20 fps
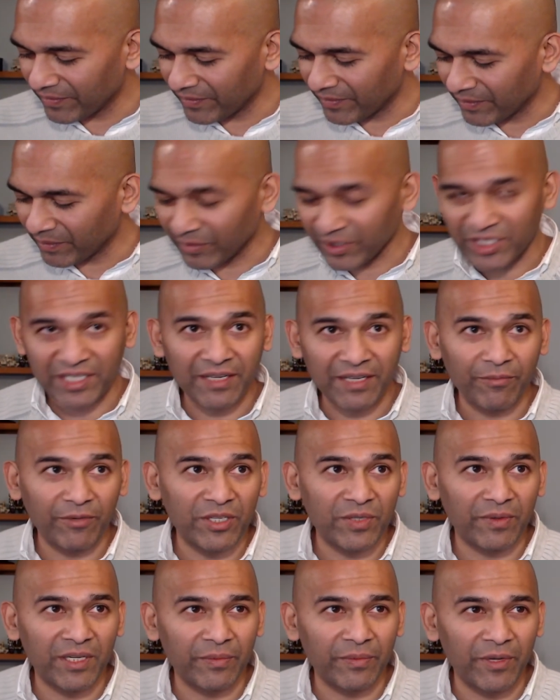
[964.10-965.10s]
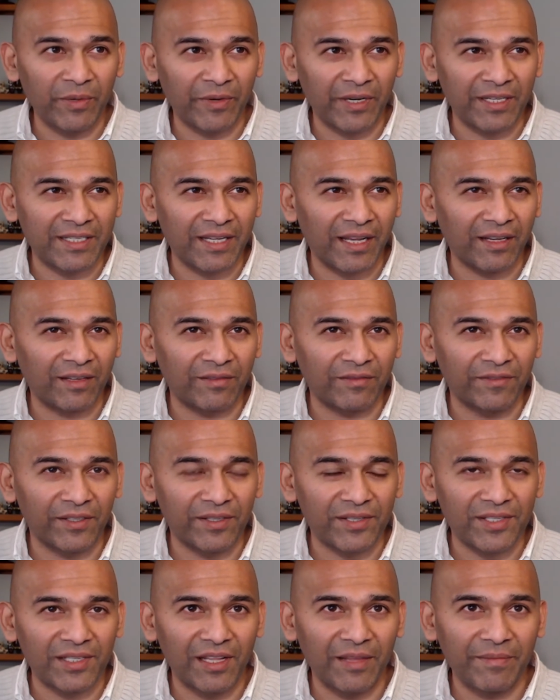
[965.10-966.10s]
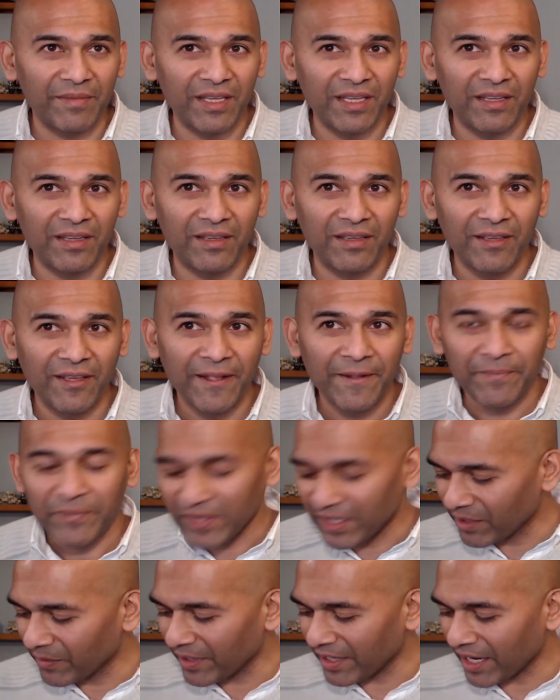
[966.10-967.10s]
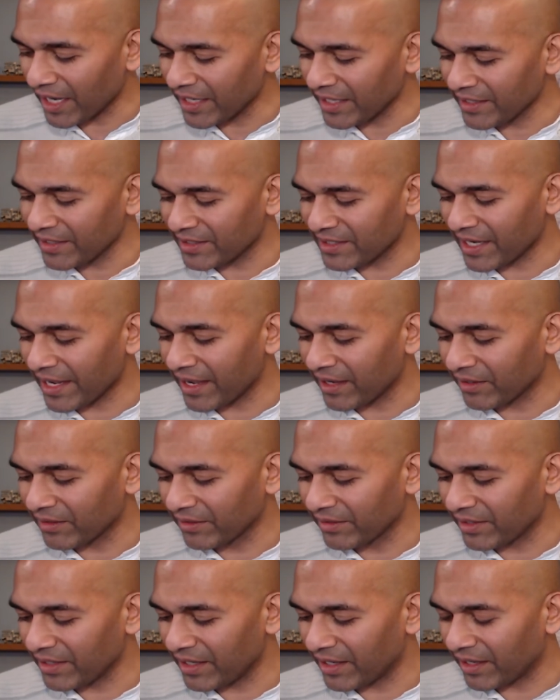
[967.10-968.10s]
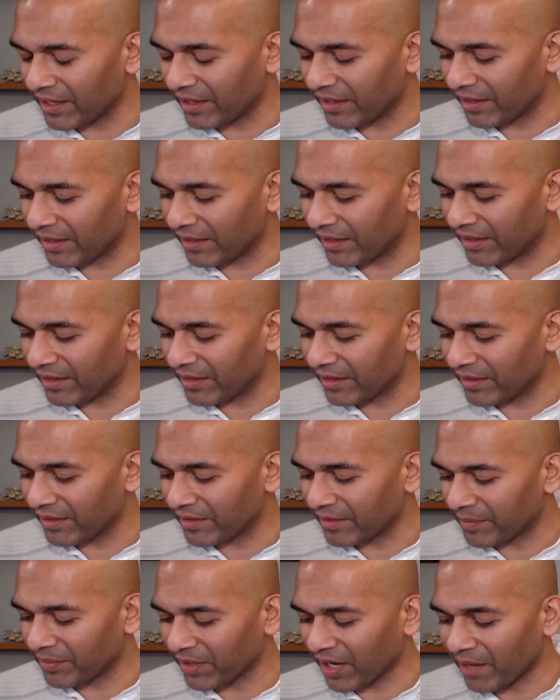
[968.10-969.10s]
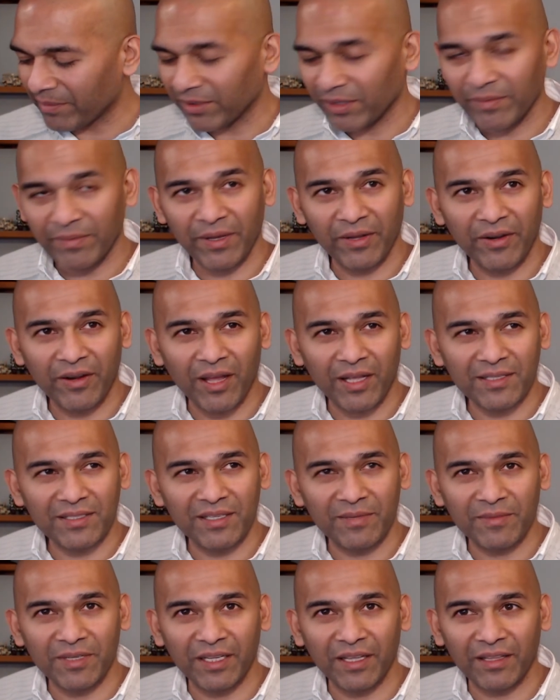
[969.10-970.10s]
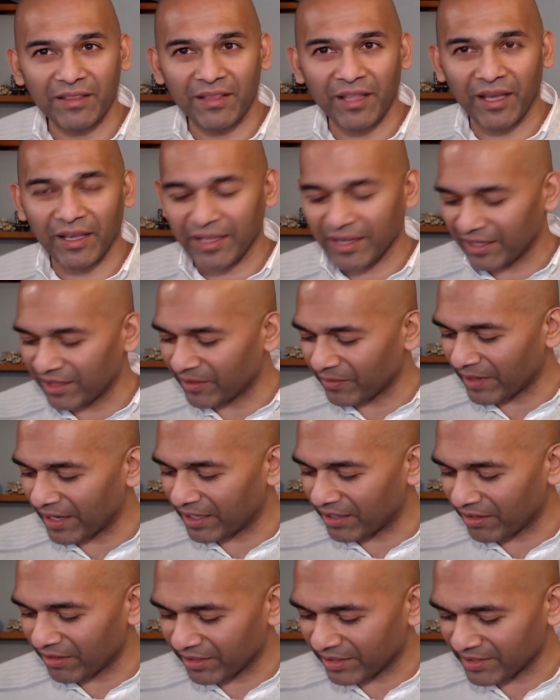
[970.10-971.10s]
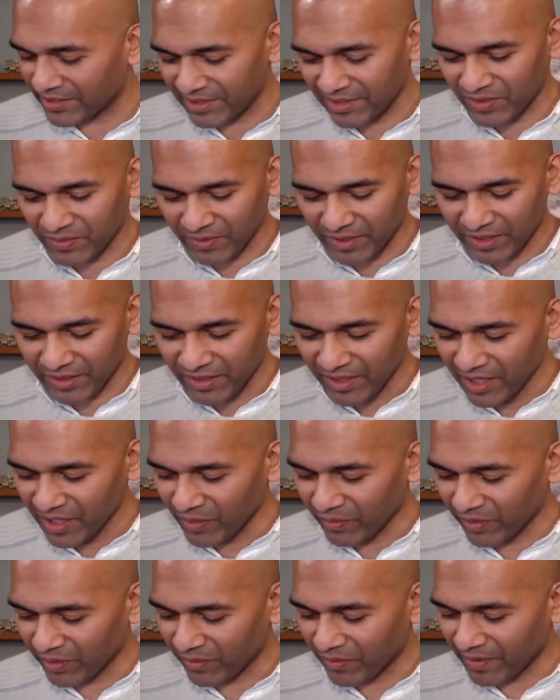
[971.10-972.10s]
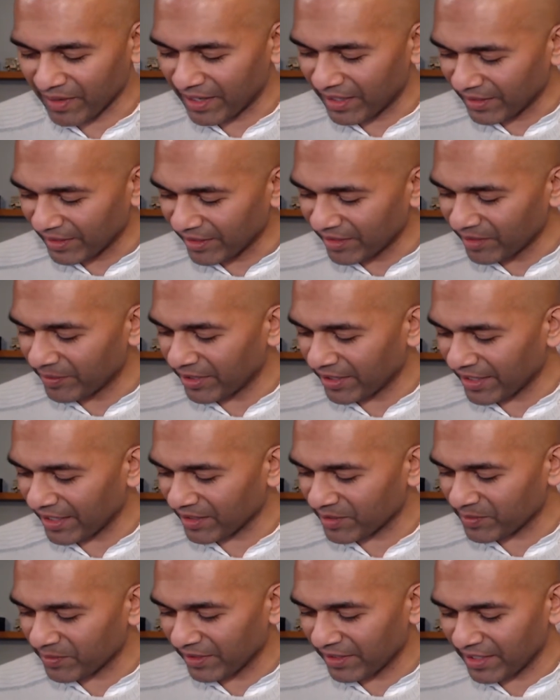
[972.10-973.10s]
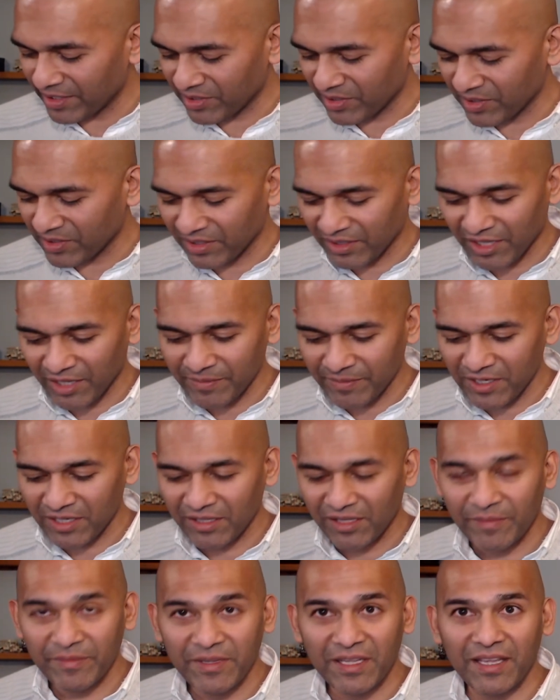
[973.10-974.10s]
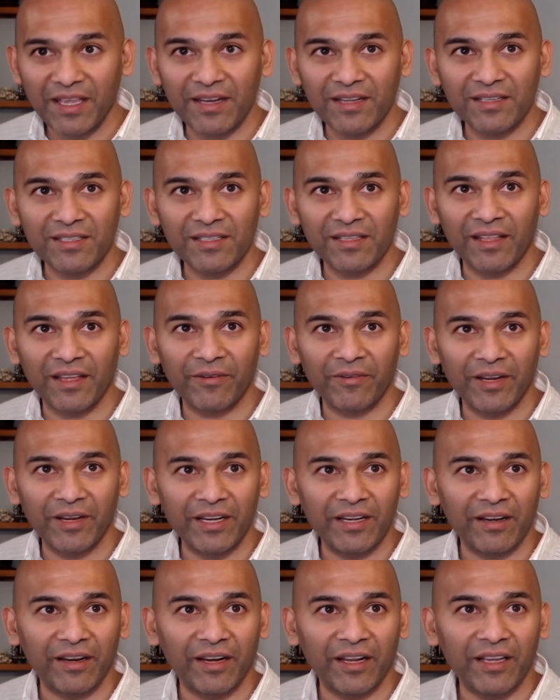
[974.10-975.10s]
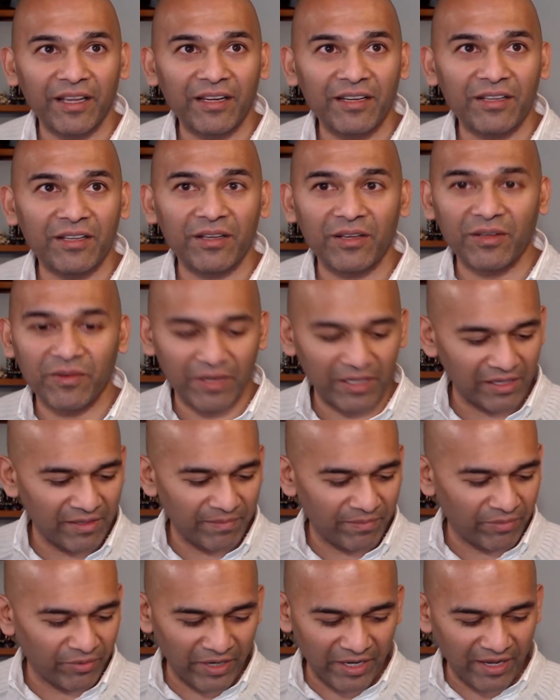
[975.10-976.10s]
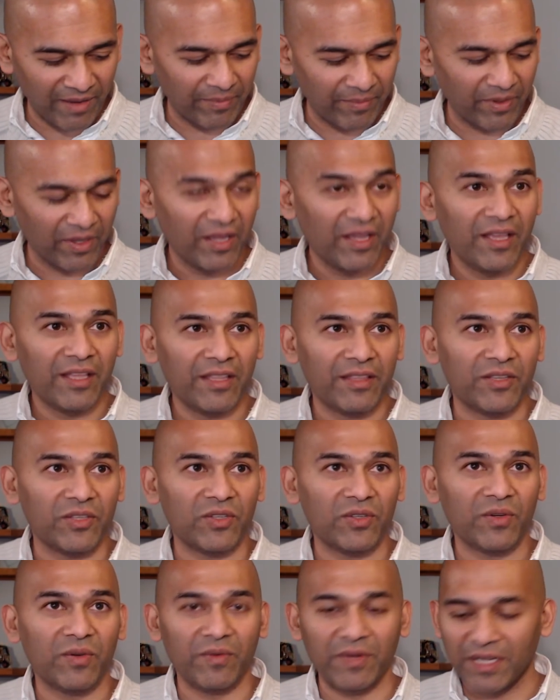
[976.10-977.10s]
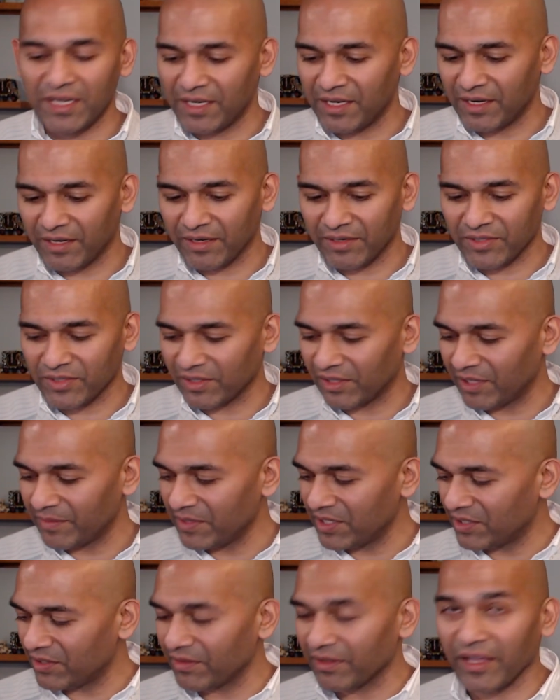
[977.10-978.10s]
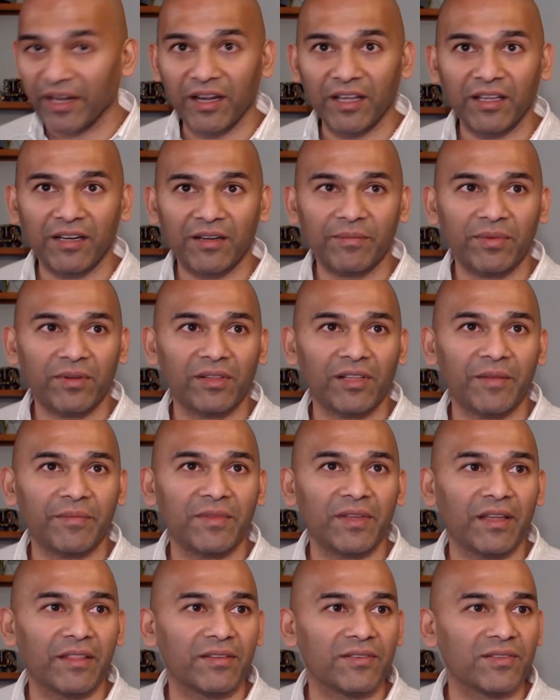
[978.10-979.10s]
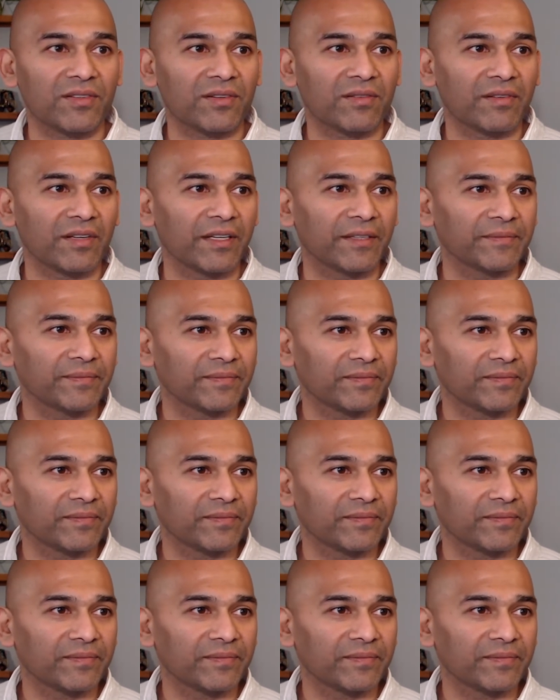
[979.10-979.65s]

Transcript: which one do we want to tackle first? Let me, you know what? I'm going to tackle the problem about not getting the right current, because this one would require a little bit of explanation. So let me get into that right here, and I'm going to quickly bring up the screen here. So let me do that. I'm going to pull up the other screen.